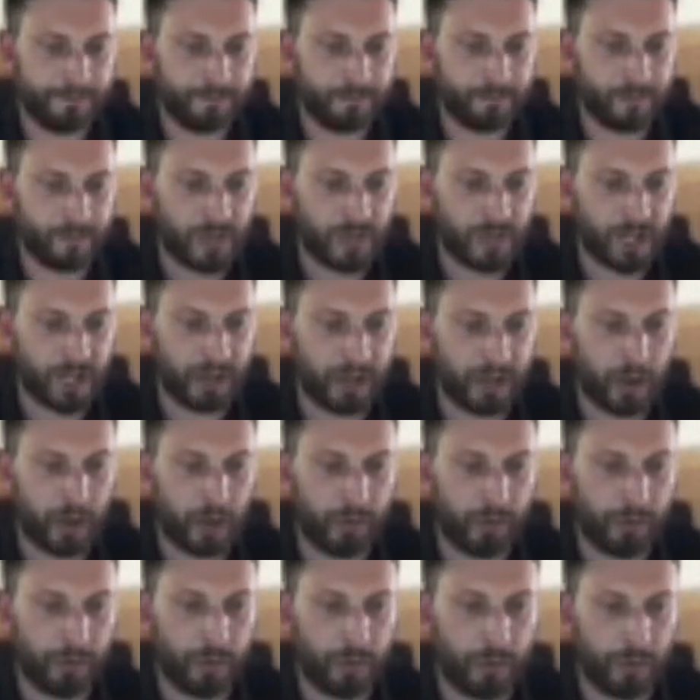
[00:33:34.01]
kind of go
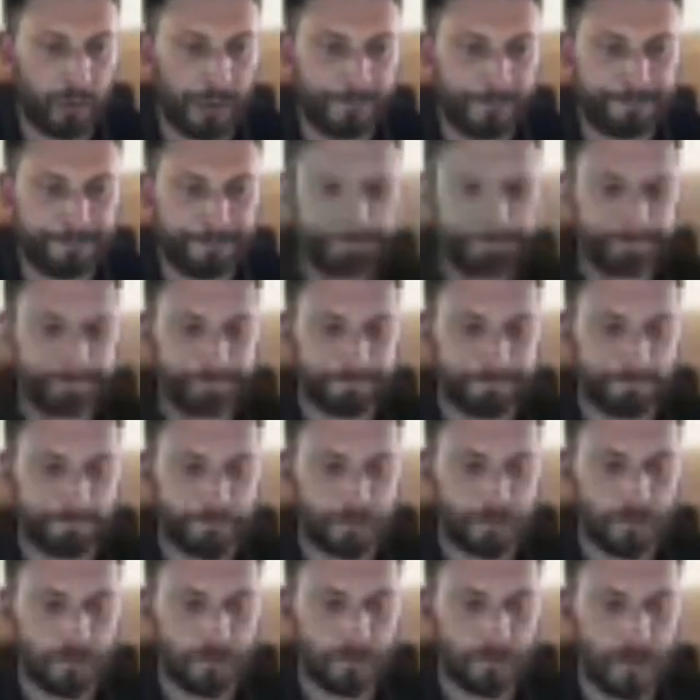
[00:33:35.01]
through it.
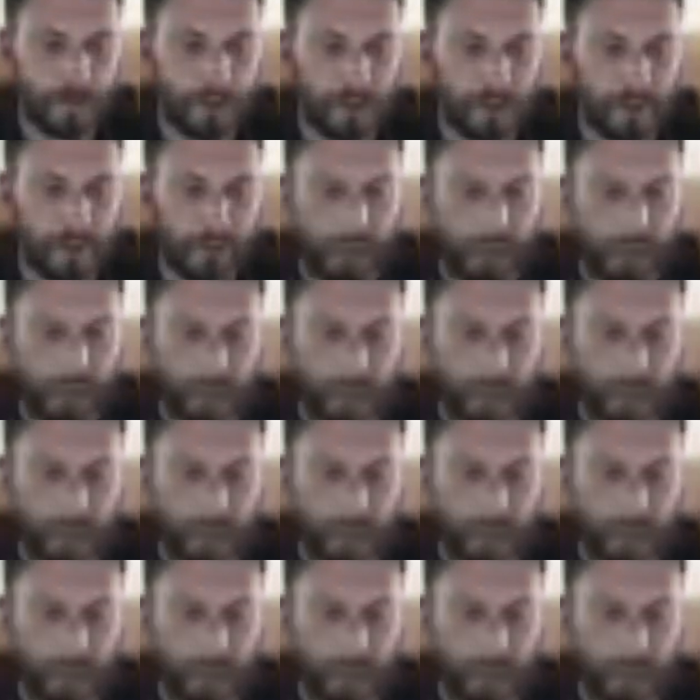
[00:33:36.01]
There you go,